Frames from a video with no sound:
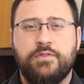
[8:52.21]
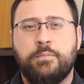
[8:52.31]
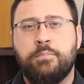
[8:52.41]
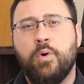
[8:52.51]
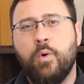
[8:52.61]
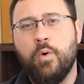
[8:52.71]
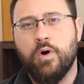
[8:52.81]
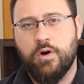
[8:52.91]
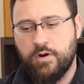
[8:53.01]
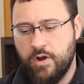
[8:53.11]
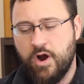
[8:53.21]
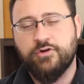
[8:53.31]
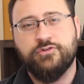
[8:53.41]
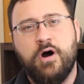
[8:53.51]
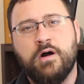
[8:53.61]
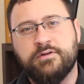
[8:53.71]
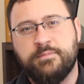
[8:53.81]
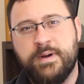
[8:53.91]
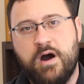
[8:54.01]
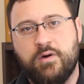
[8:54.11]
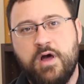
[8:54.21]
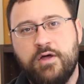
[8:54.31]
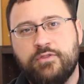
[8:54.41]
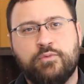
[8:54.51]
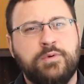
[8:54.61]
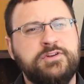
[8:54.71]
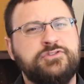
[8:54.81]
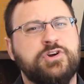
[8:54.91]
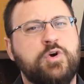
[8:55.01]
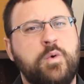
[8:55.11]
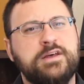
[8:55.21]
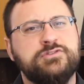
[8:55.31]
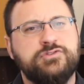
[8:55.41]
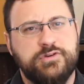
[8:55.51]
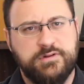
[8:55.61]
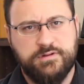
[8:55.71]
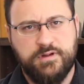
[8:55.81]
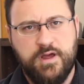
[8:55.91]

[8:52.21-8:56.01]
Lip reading: The poor are talked about. The rich are questioned.